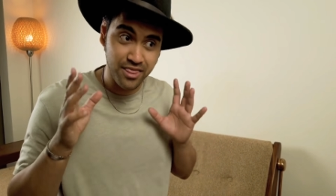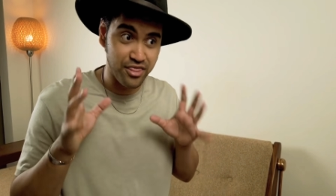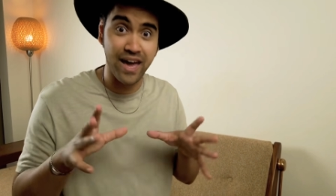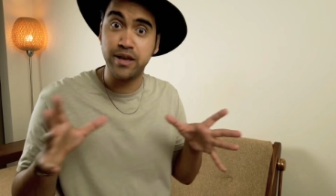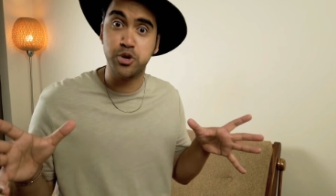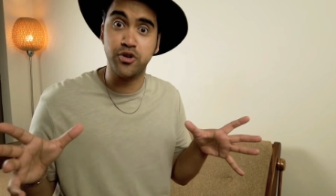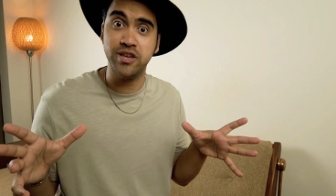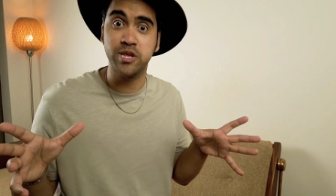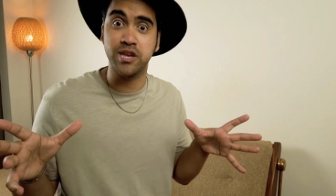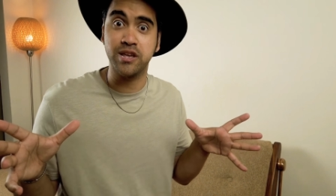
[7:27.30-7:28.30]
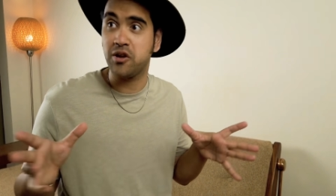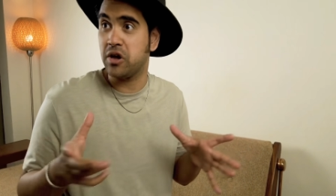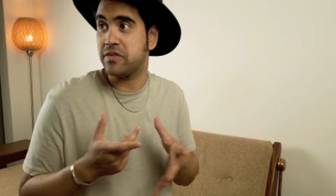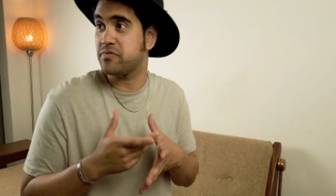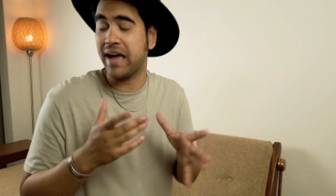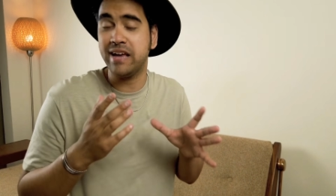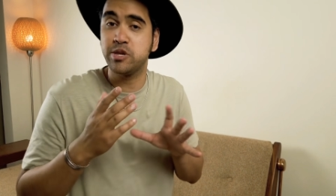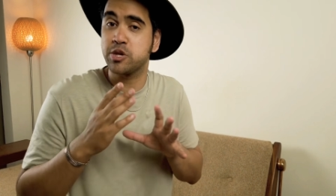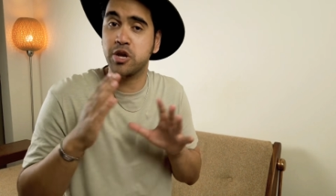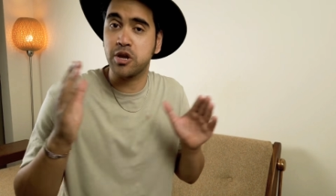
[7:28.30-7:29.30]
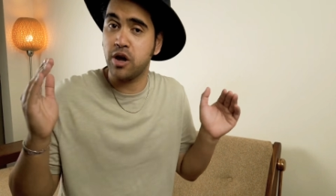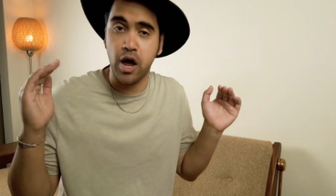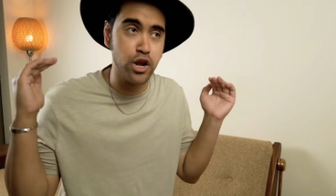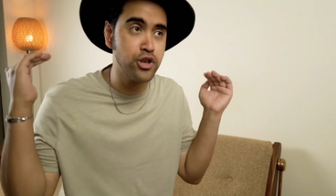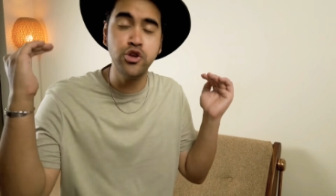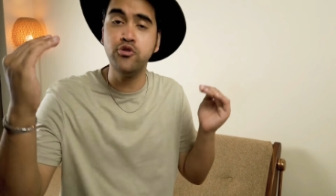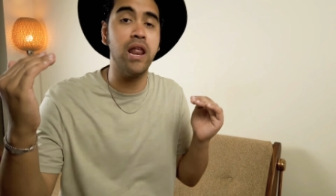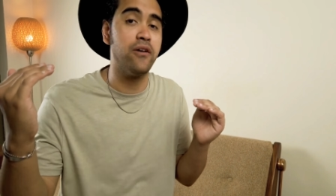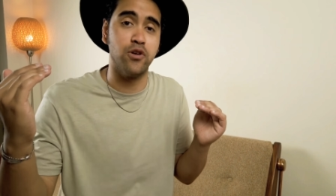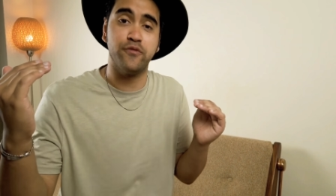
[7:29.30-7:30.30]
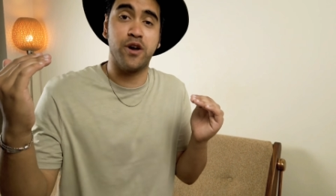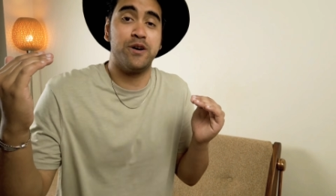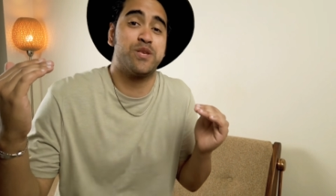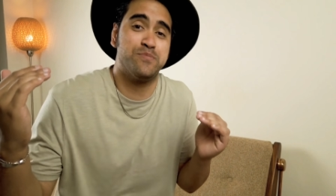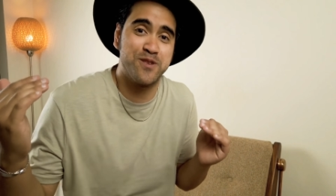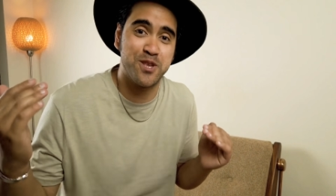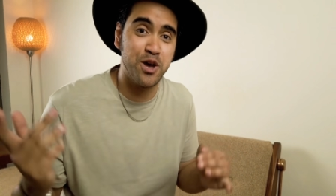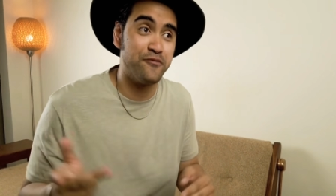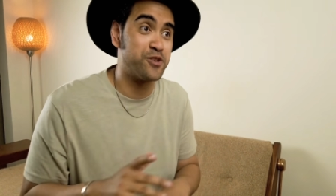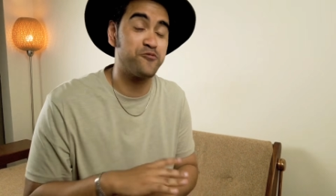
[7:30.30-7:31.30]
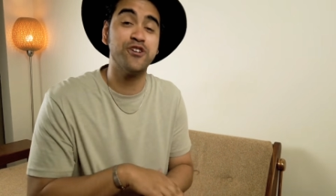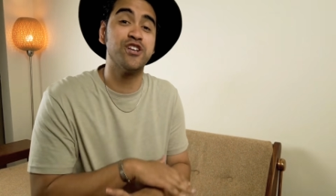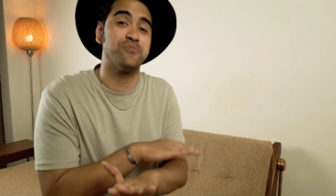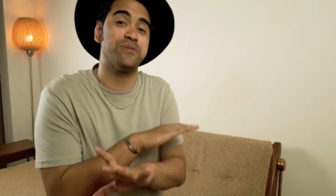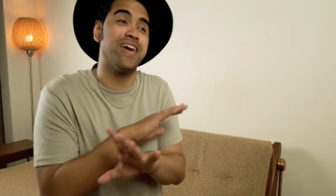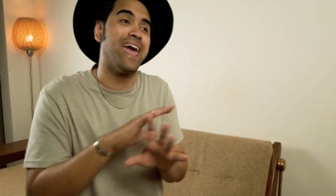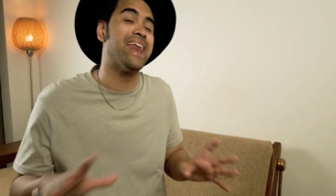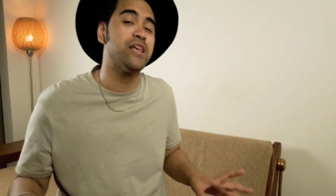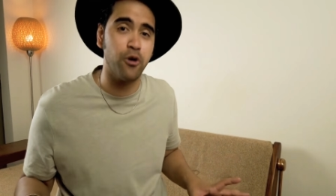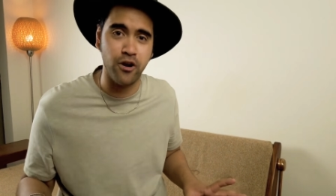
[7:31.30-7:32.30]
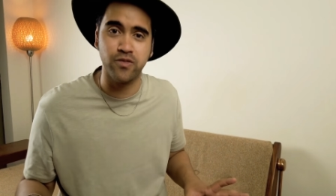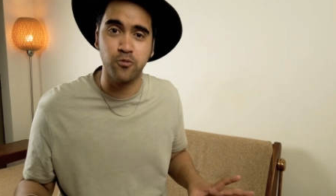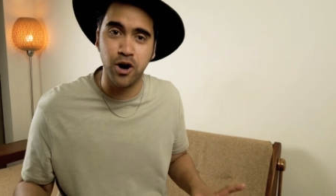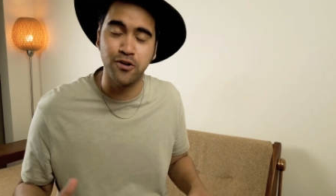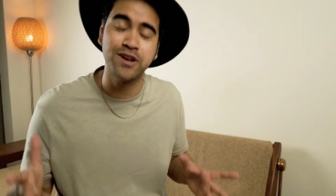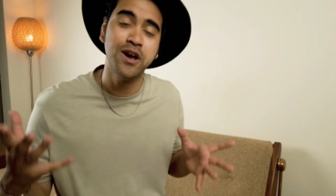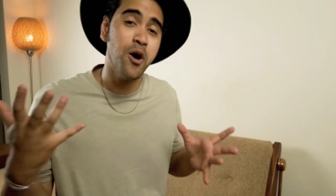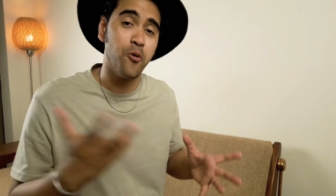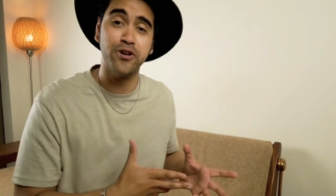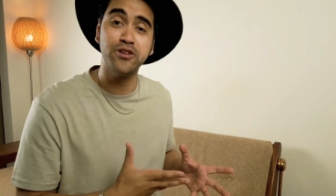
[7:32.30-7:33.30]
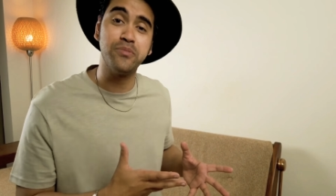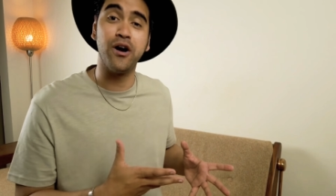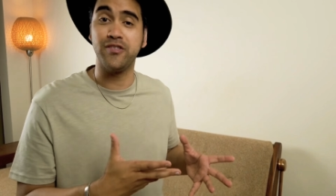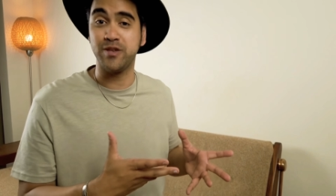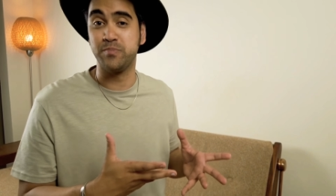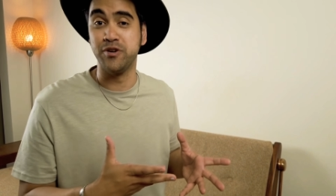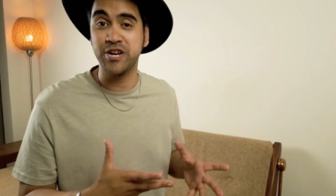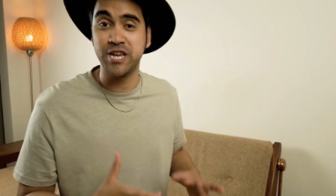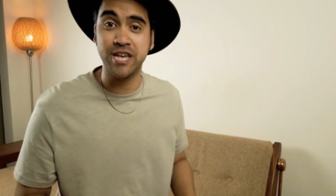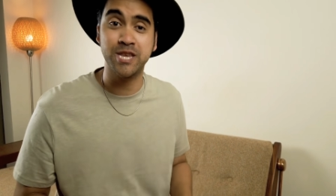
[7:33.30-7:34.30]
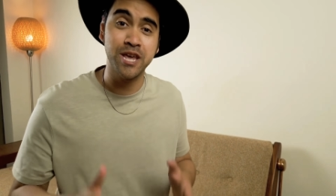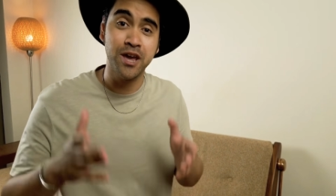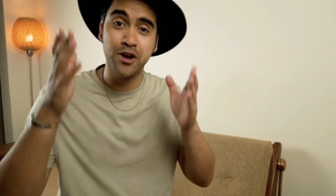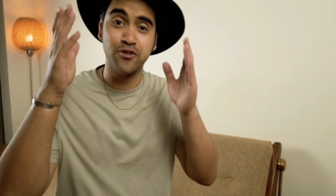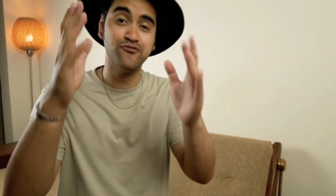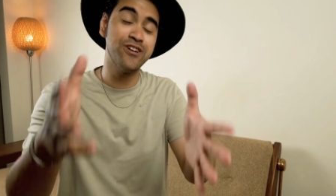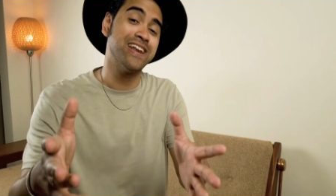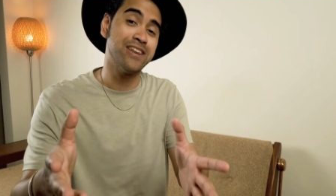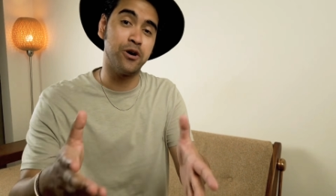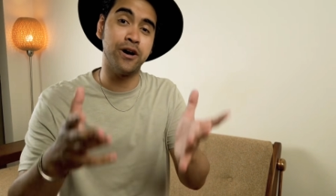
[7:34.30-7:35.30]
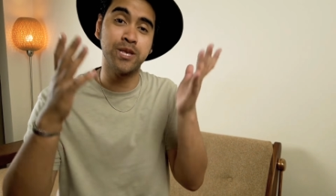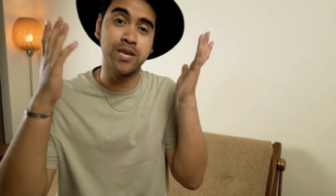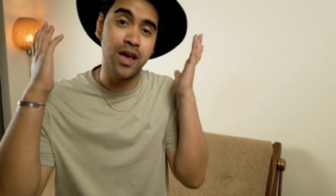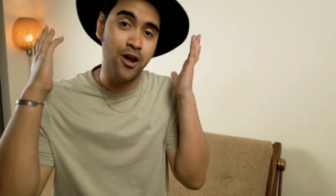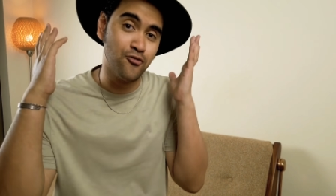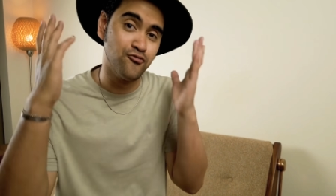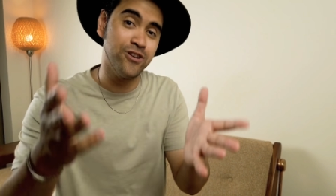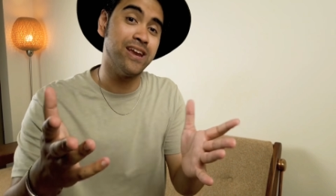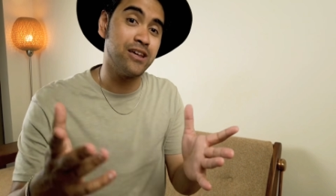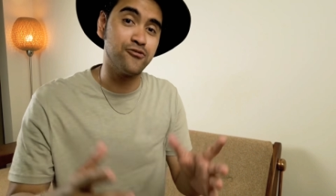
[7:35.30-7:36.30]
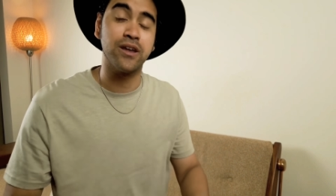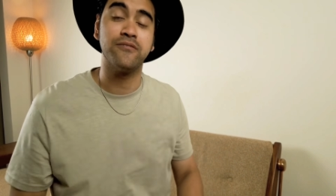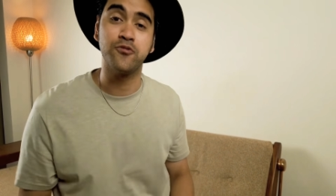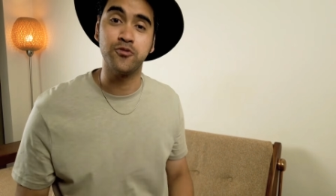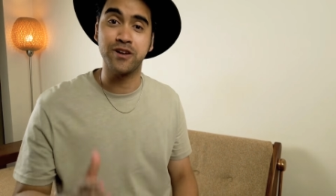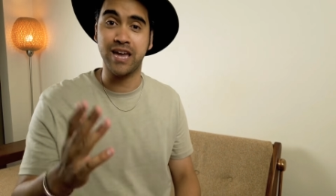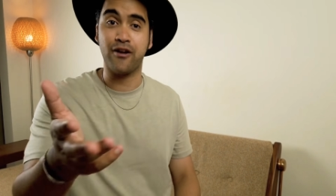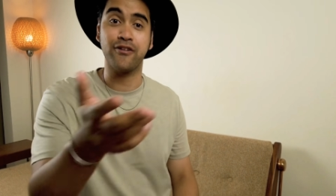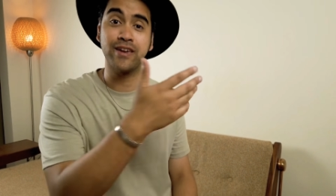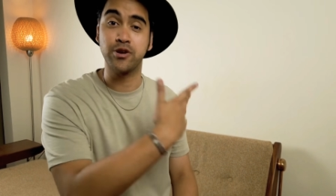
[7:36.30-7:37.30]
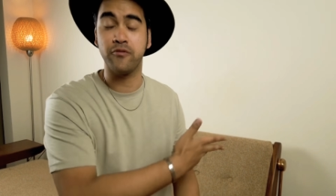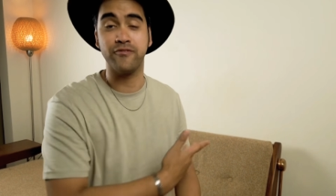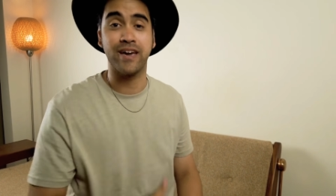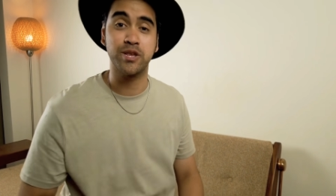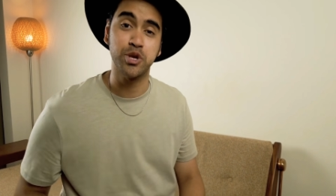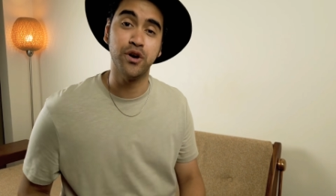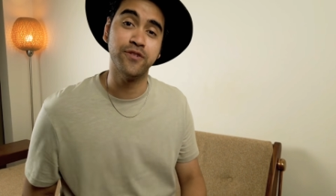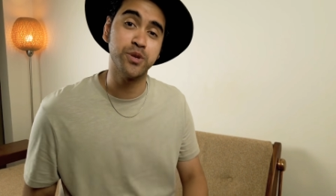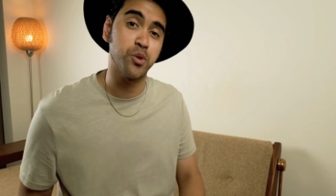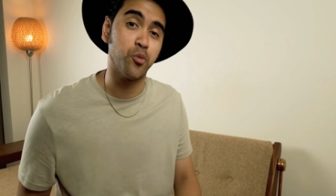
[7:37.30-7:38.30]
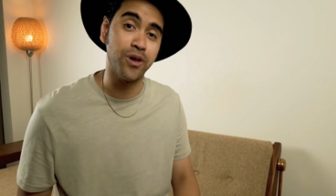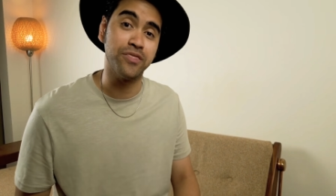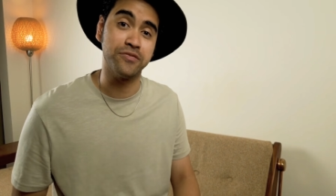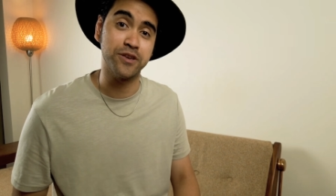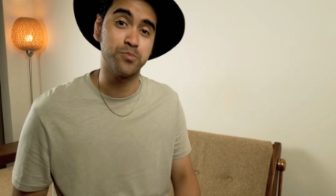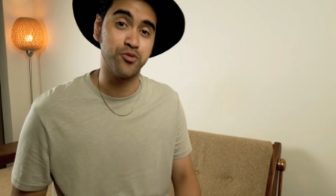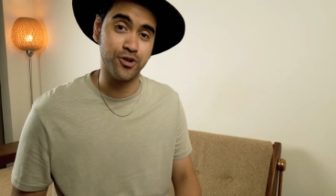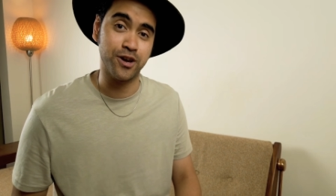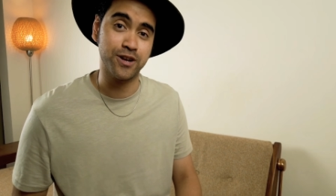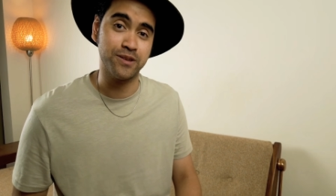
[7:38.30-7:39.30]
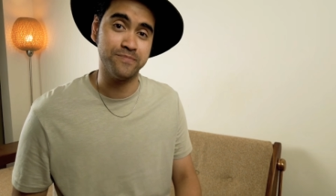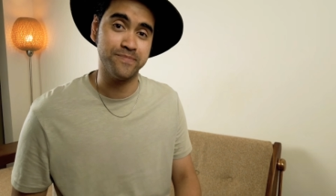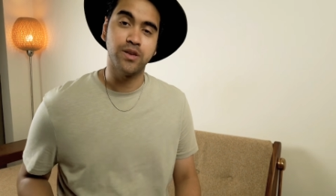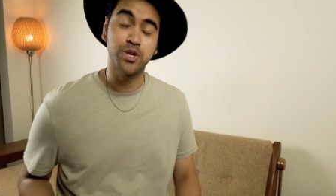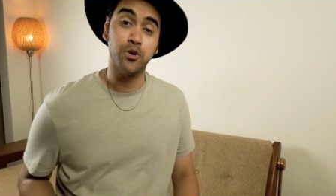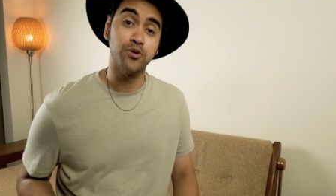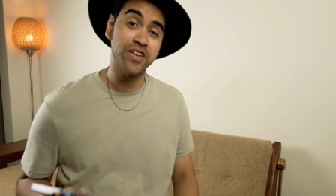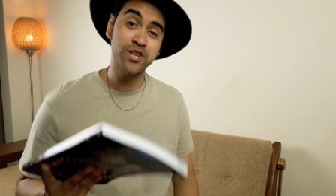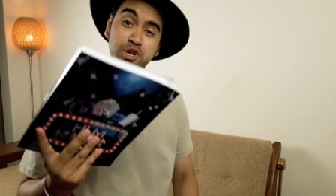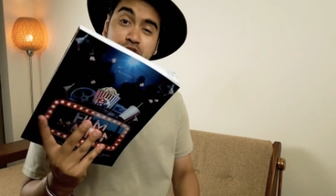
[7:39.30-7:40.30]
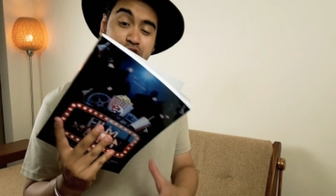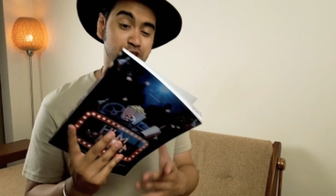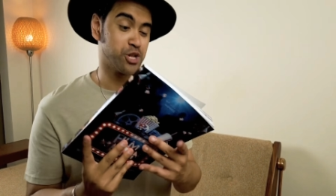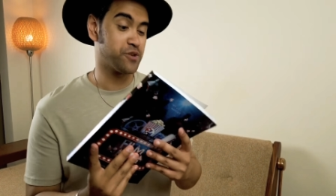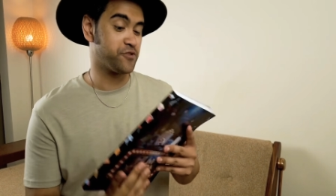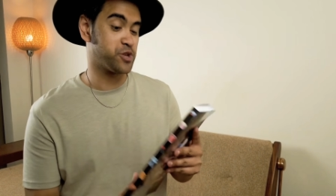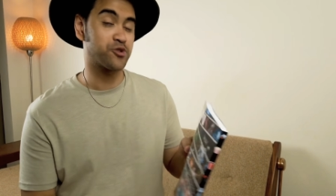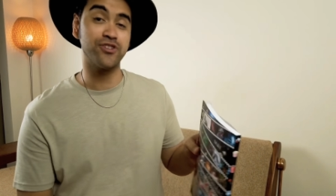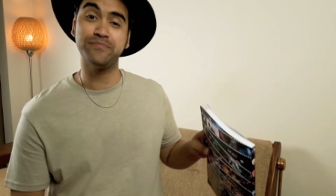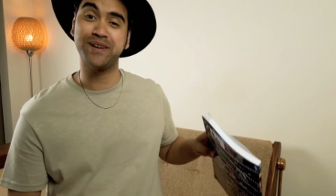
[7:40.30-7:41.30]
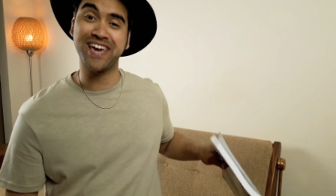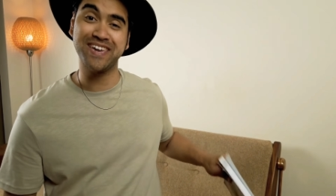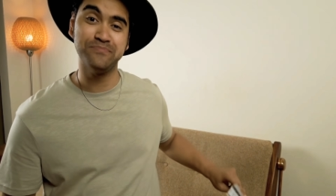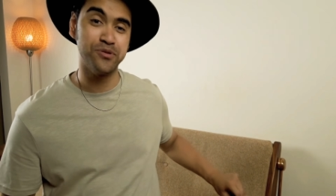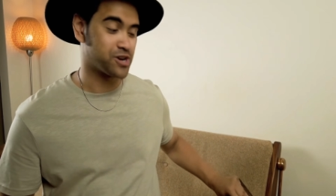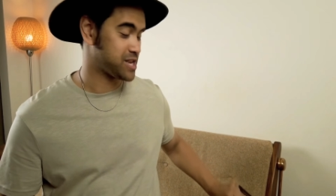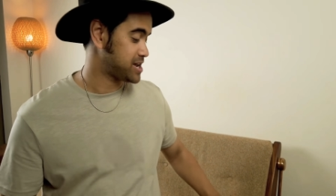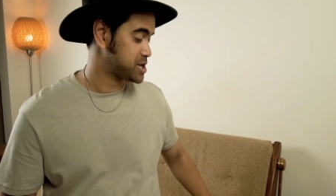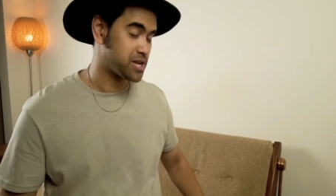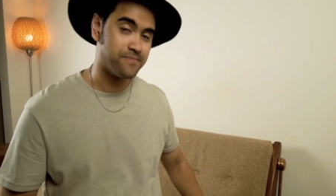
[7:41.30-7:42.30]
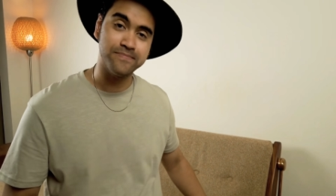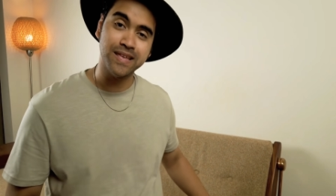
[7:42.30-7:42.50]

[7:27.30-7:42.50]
That's crazy. Like, that is just a new level of customer service. Free shipping anywhere in the world when you buy this book test. Really nice, really grateful that Gary can offer that service with this product. So, the instructions for the Screenplay book test.